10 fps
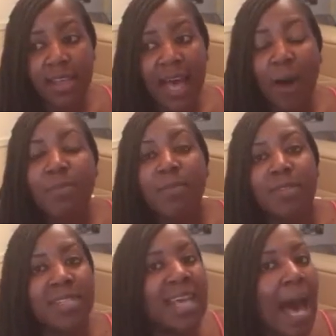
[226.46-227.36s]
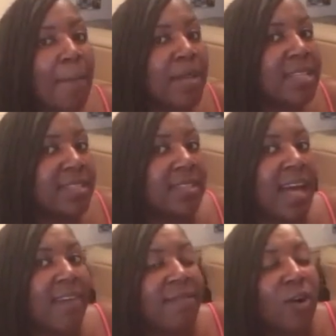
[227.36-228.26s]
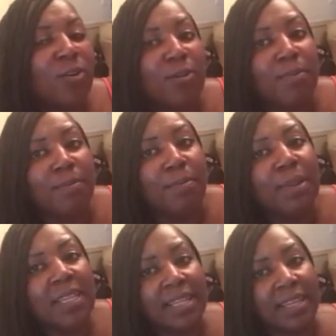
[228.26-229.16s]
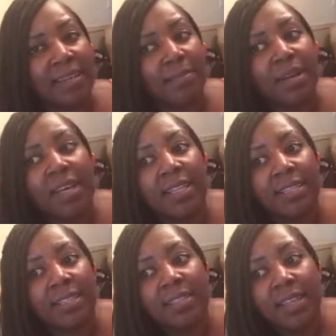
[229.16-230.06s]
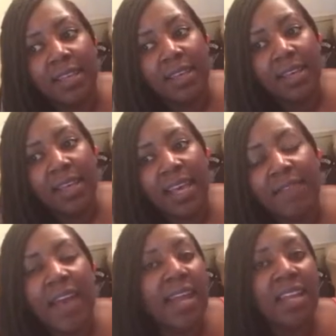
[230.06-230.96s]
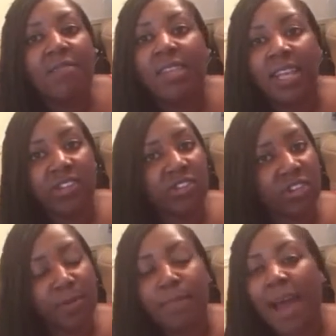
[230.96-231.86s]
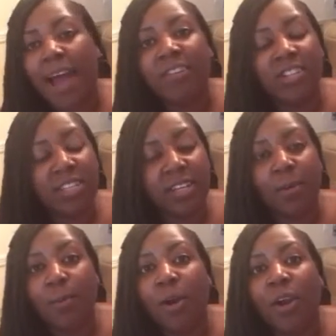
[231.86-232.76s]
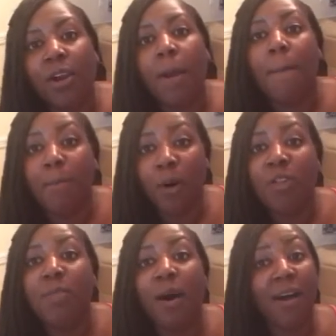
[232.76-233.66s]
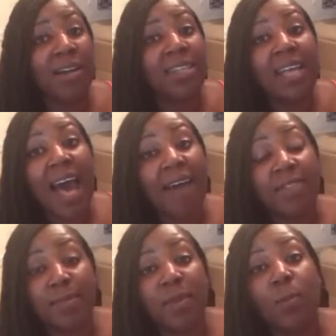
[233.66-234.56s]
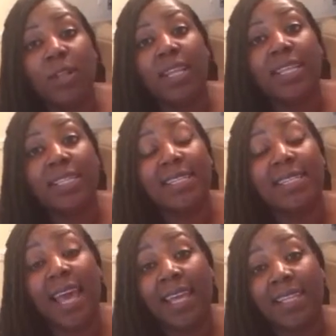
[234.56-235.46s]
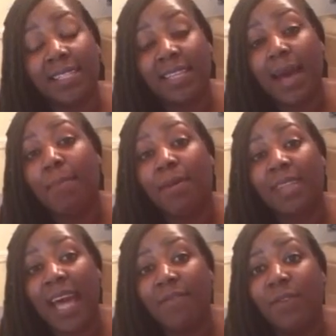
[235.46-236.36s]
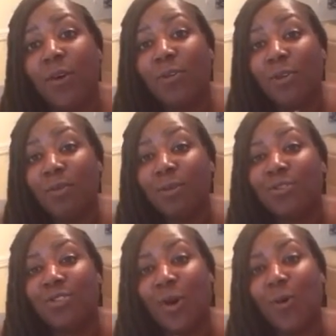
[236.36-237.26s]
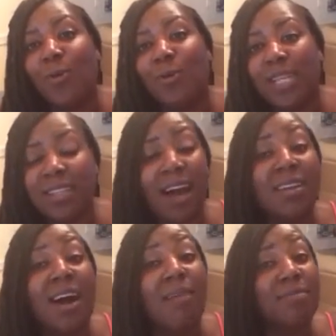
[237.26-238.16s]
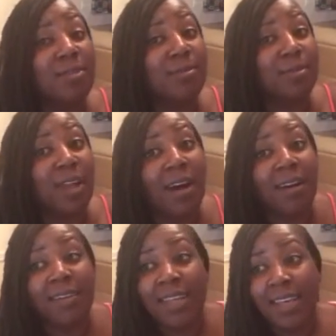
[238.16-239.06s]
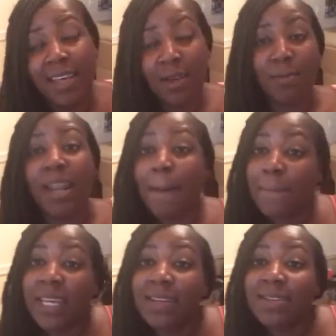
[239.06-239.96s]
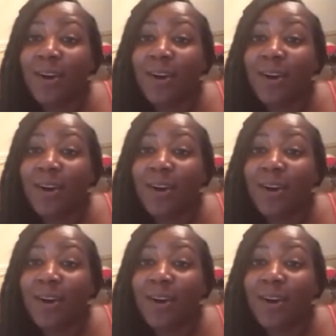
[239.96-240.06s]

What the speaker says: help them to tap into that vulnerability. Because if any relationship or marriage is gonna work, both parties have to be willing to take it to that vulnerable zone. It's uncomfortable, y'all. When I'm being